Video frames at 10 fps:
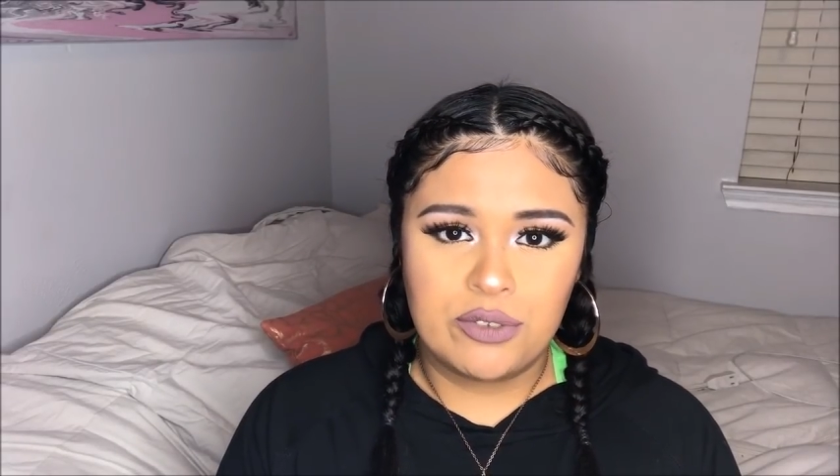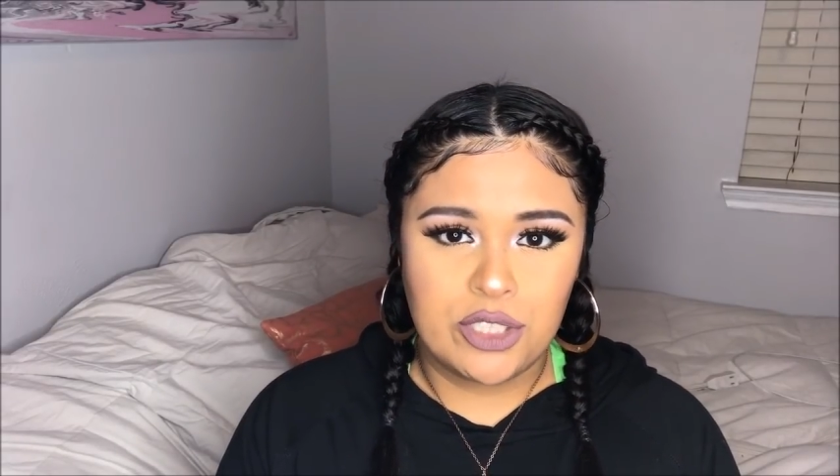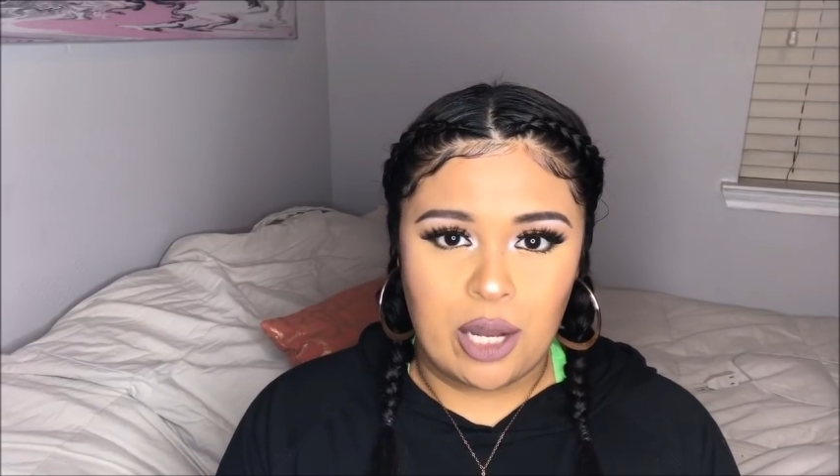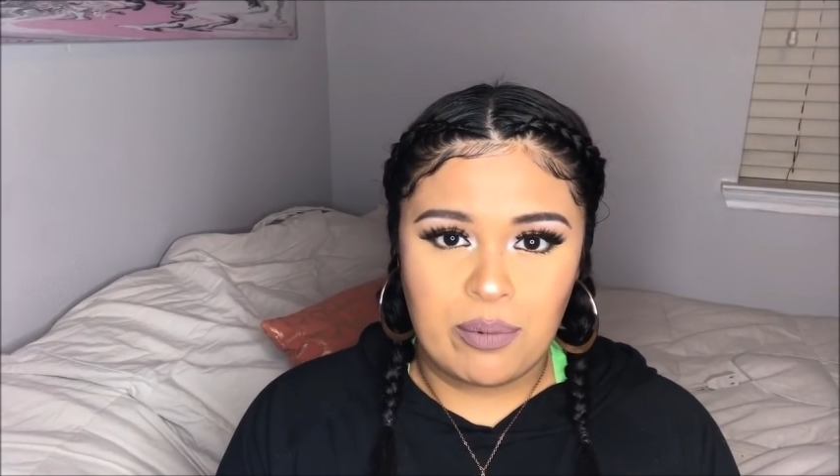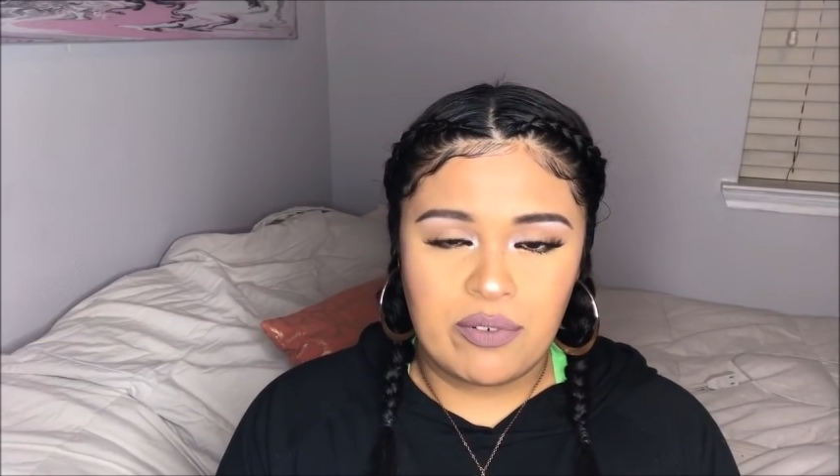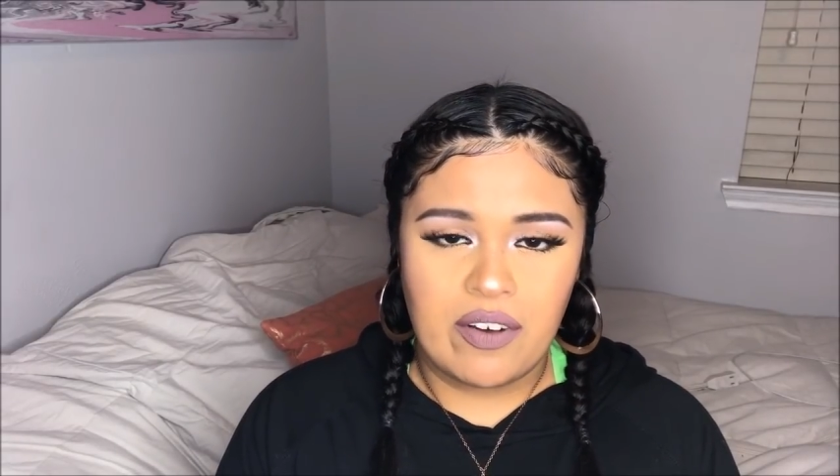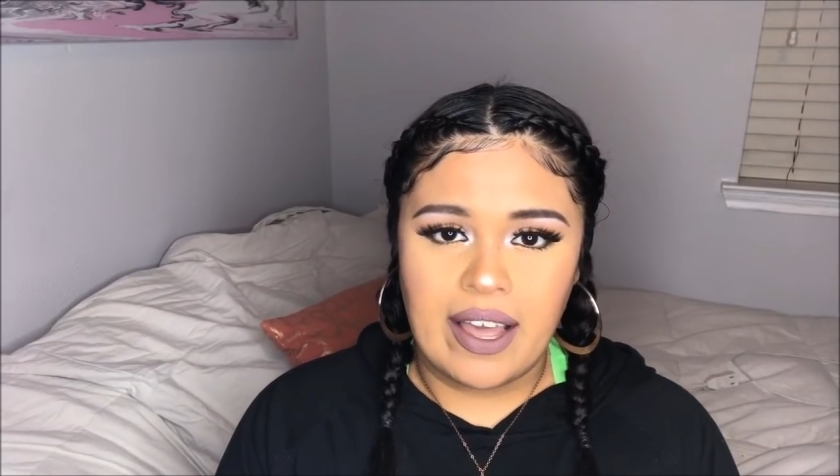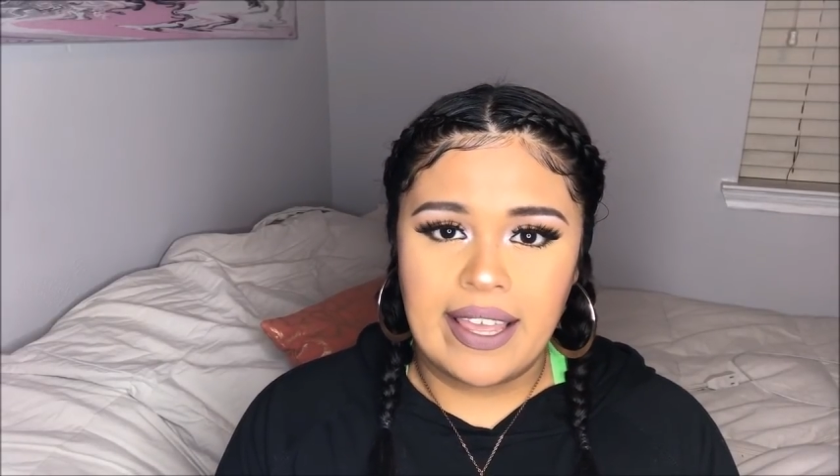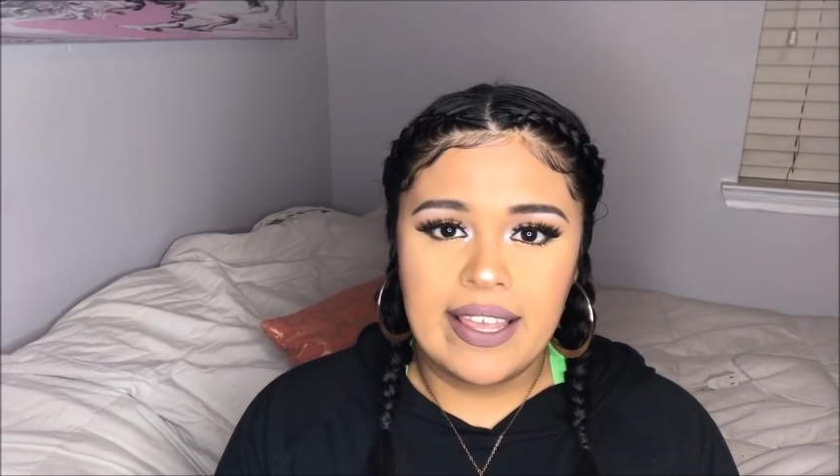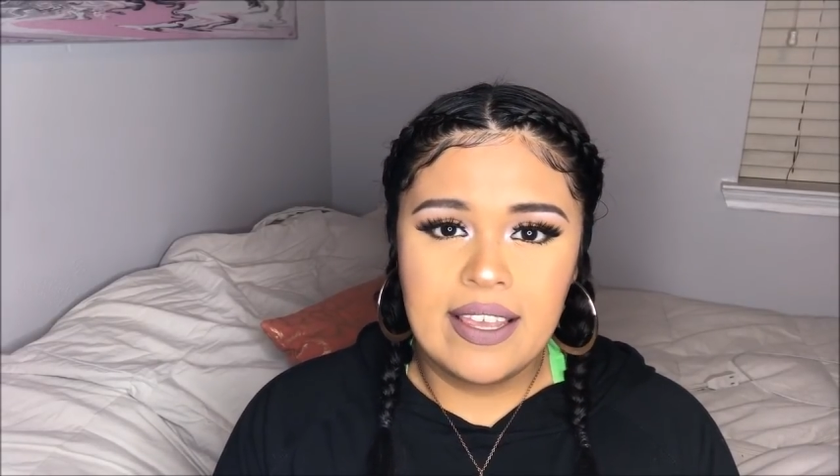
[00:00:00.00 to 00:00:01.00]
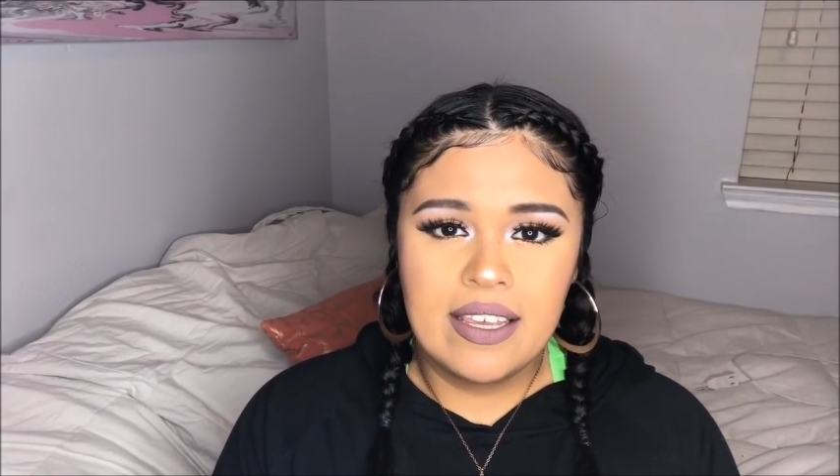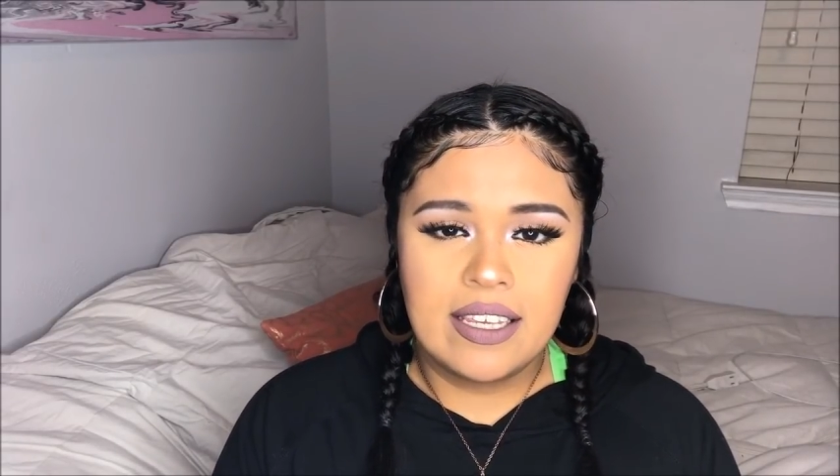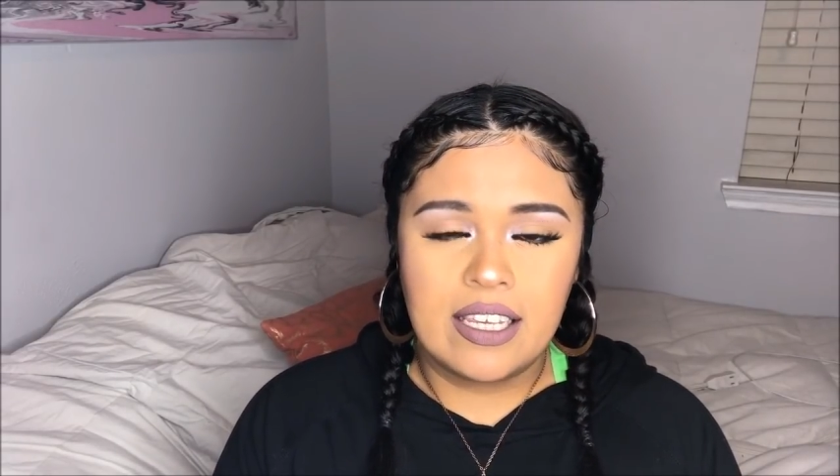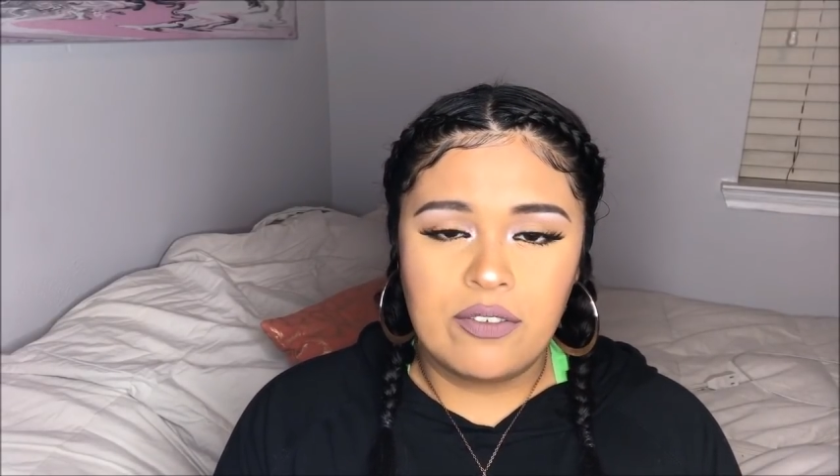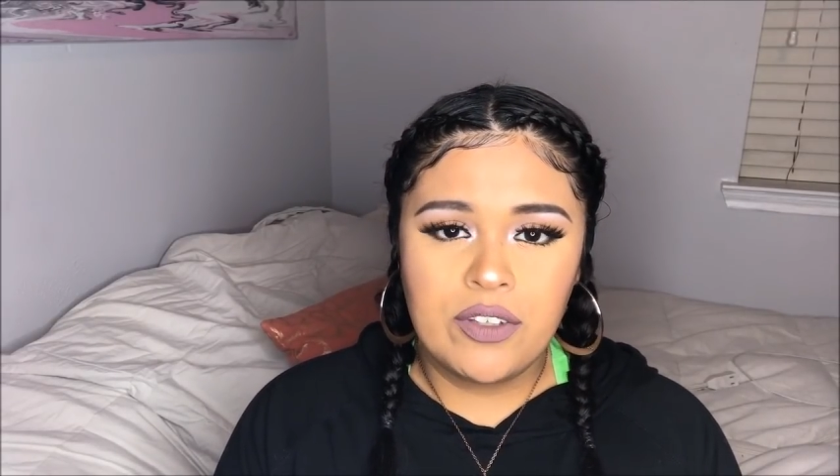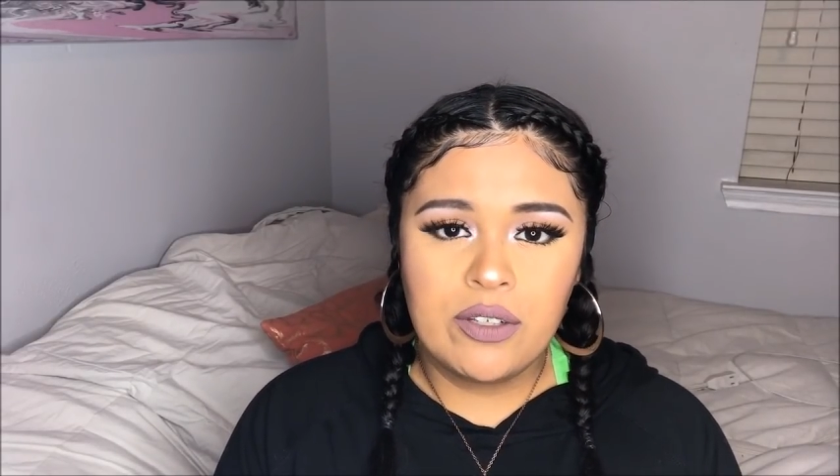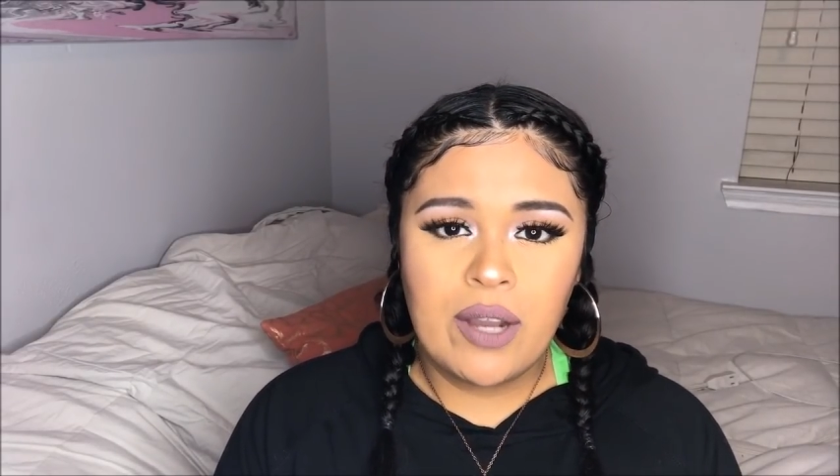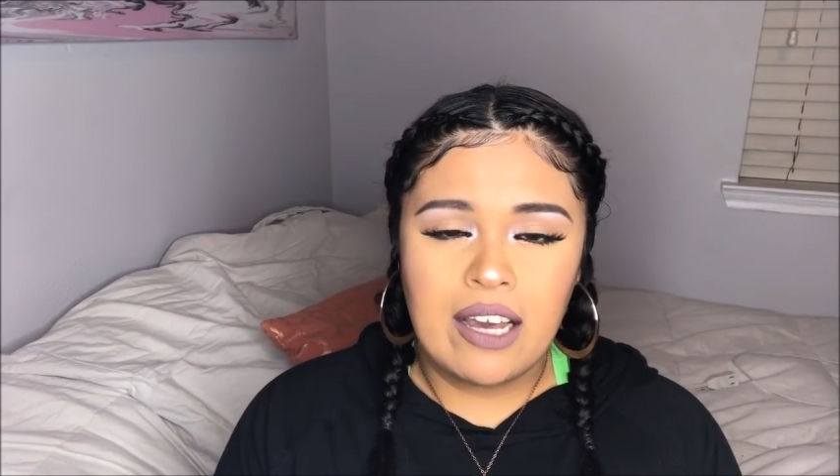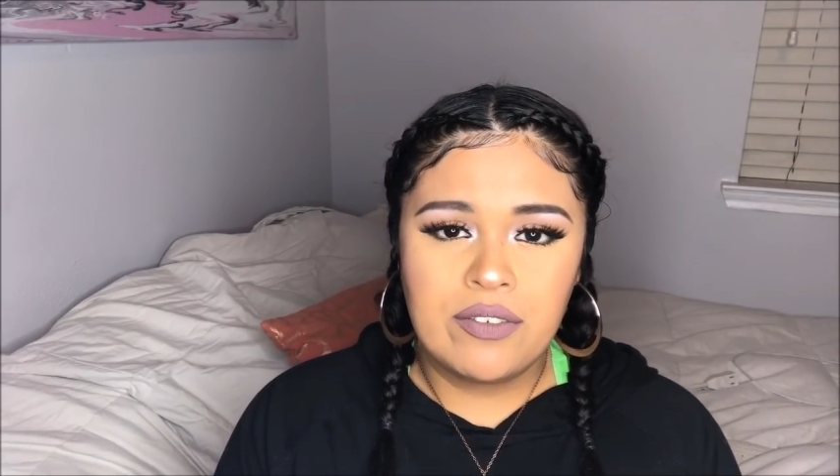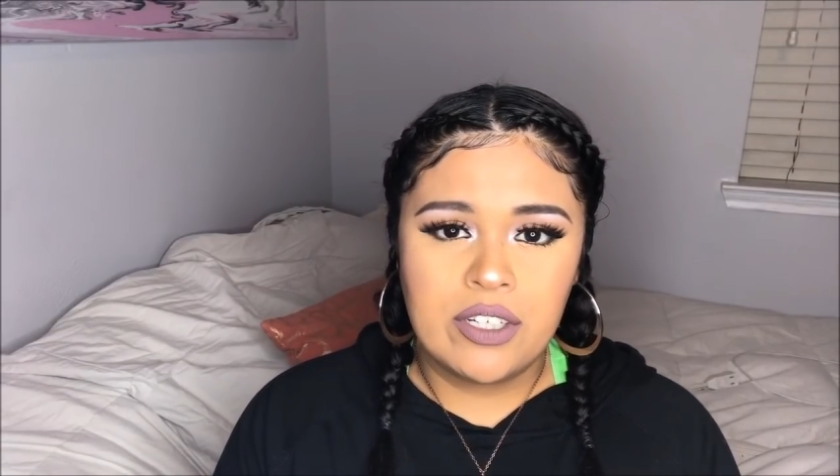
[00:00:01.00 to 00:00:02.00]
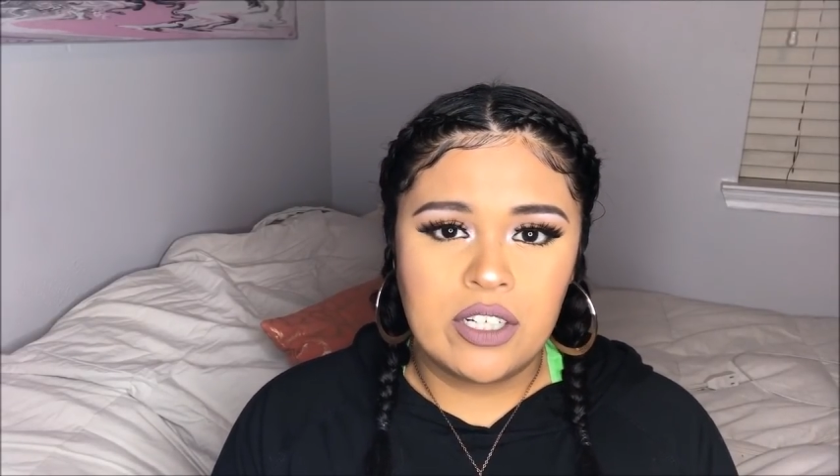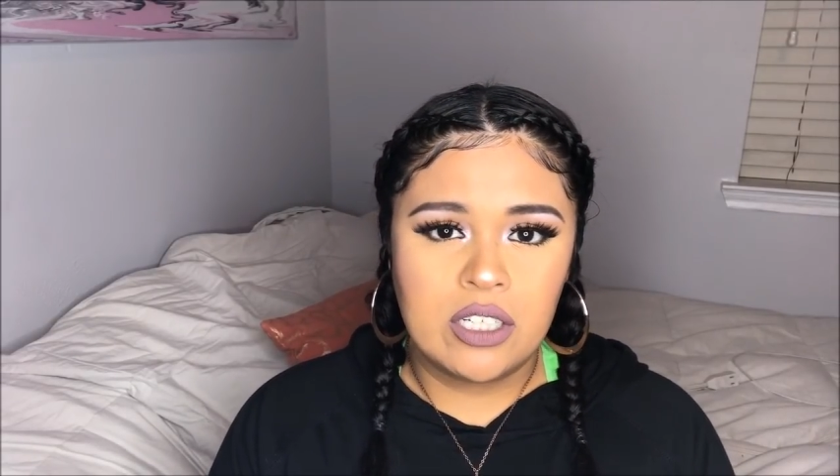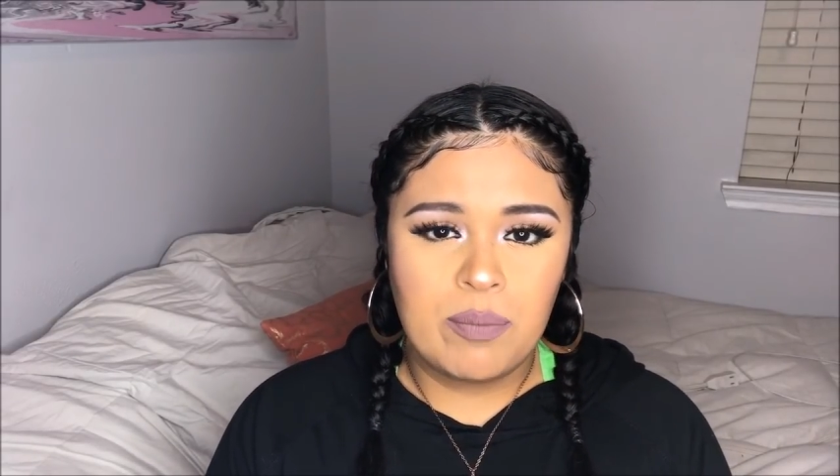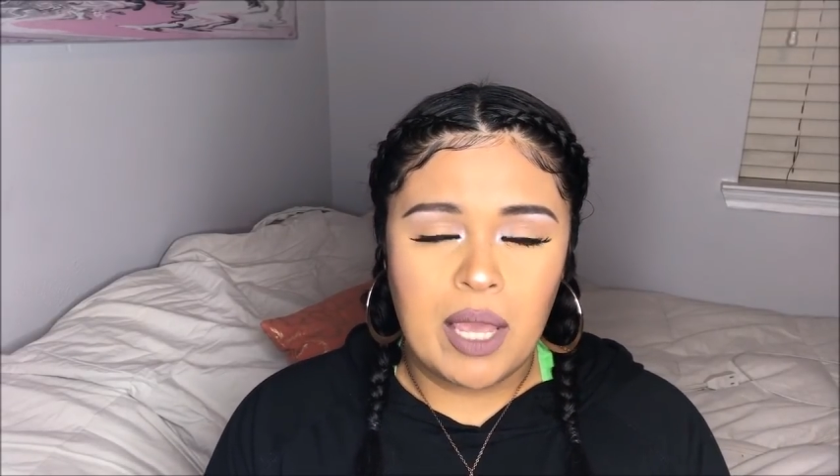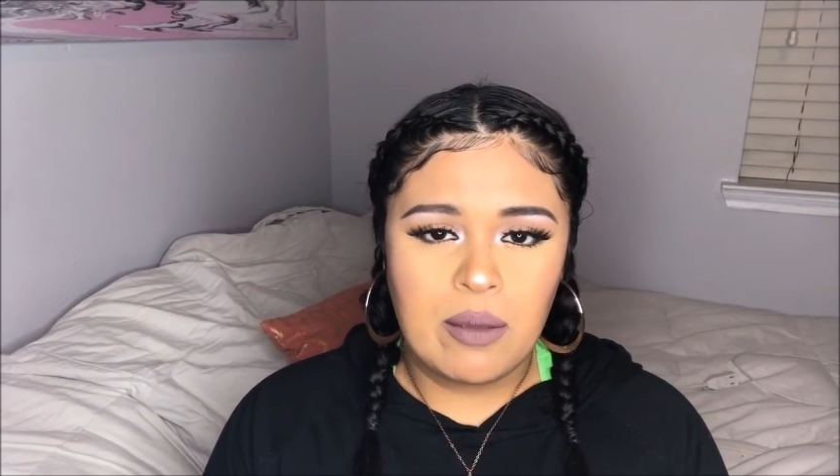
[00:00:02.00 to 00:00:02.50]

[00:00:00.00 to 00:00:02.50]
of Shopify, if you have your